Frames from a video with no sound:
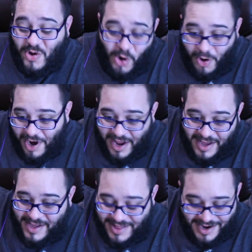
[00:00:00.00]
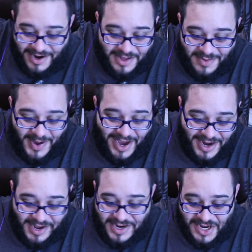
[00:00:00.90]
Corre, there in
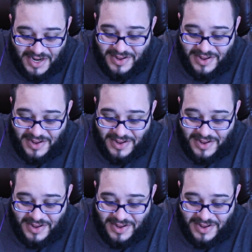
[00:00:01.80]
Spanish,